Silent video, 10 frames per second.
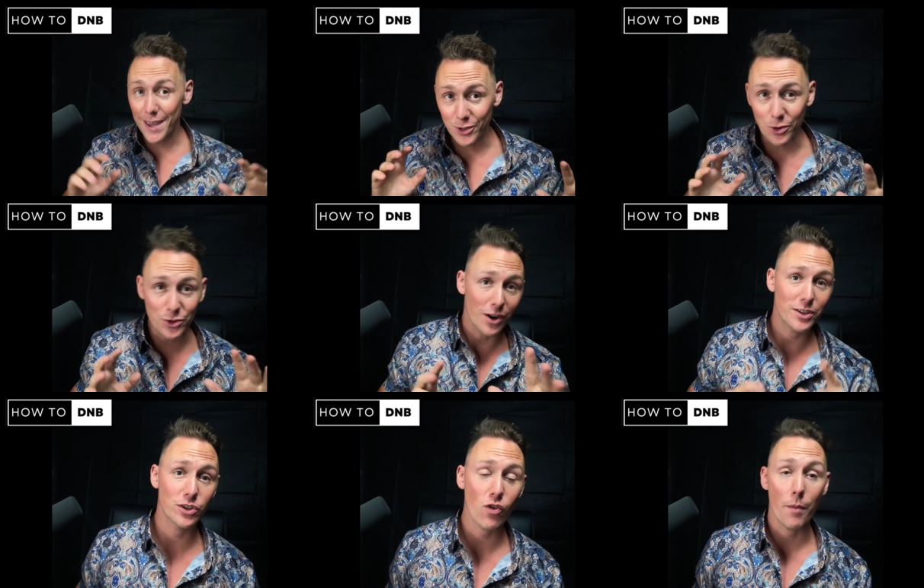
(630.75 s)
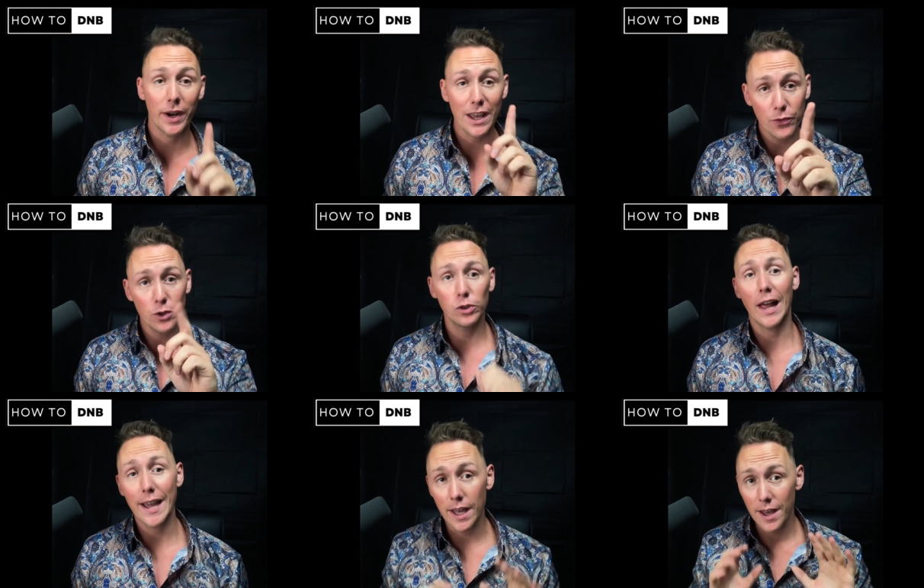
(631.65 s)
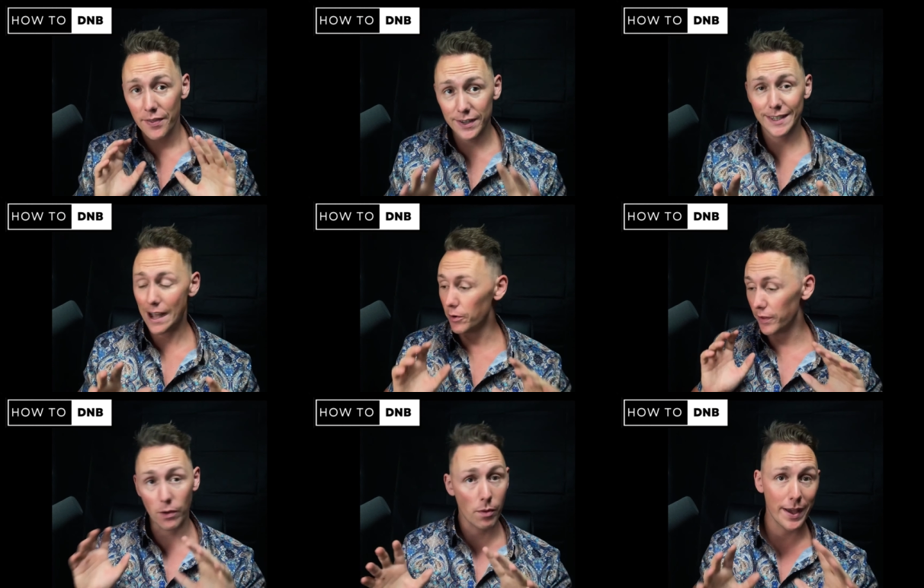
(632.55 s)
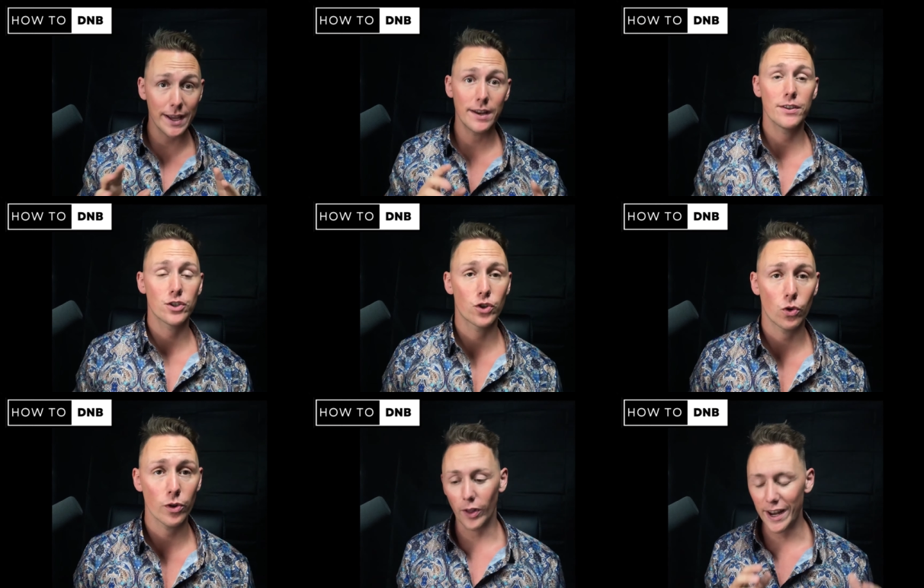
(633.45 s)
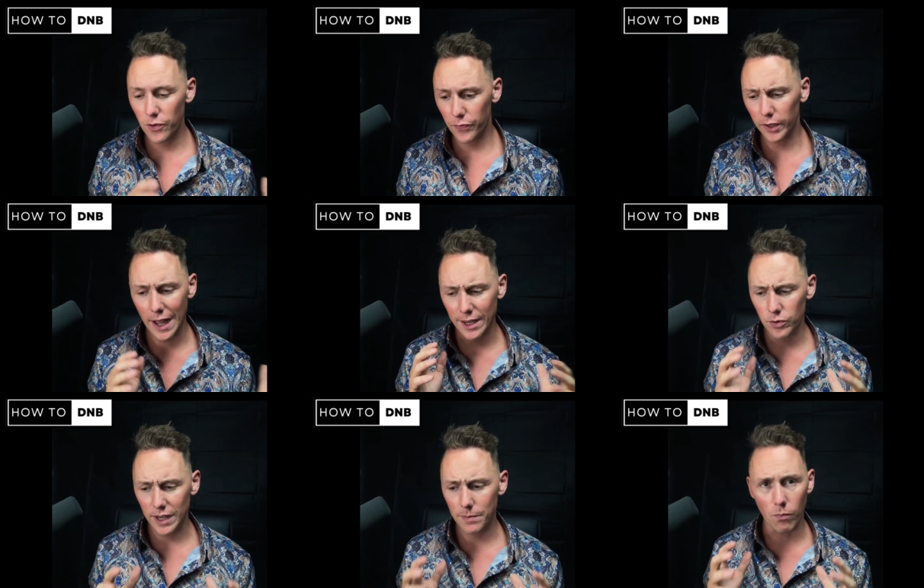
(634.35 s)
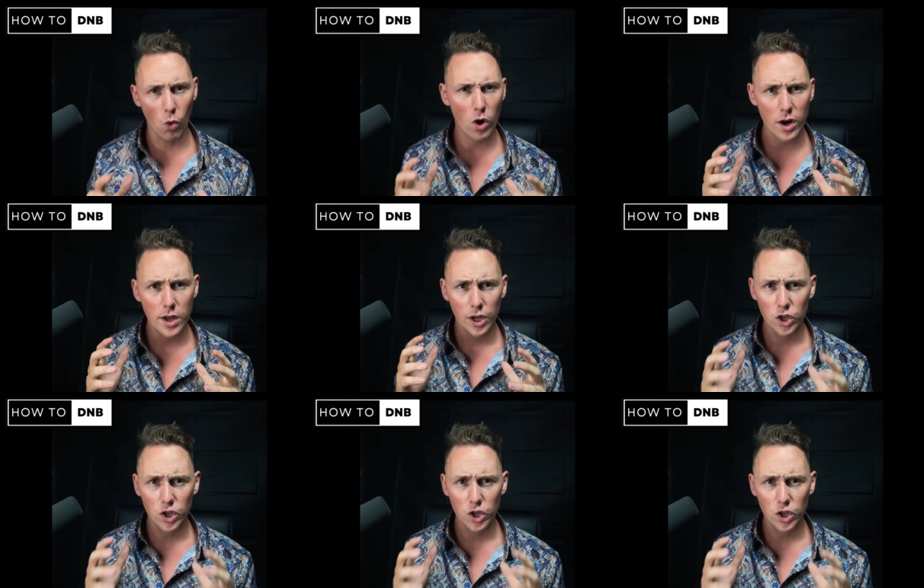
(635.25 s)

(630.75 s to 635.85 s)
so sorry to interrupt, but if you like the sound that we're making in this tutorial and you feel like you need more